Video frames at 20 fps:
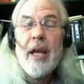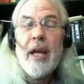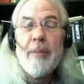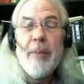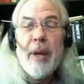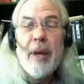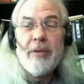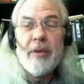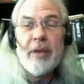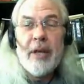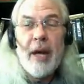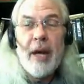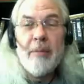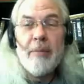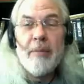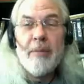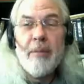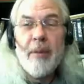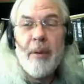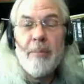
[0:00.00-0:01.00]
He basically
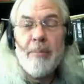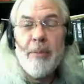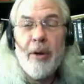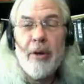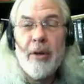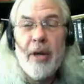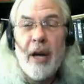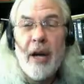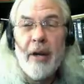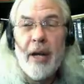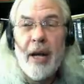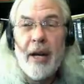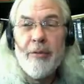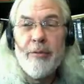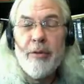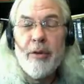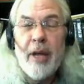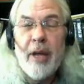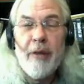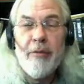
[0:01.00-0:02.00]
got burned out on
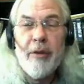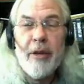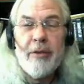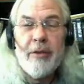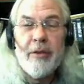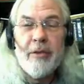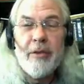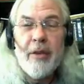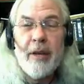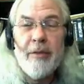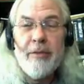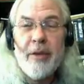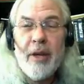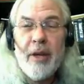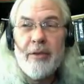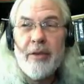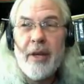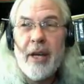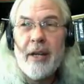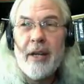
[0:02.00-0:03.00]
it for a lot of reasons. Life
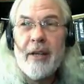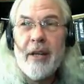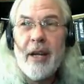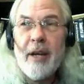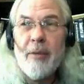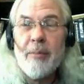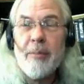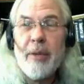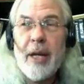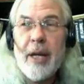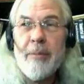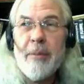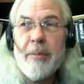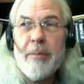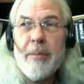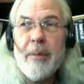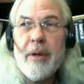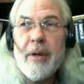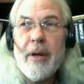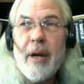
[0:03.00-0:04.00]
does that, and I don't blame
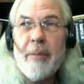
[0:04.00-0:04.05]
him.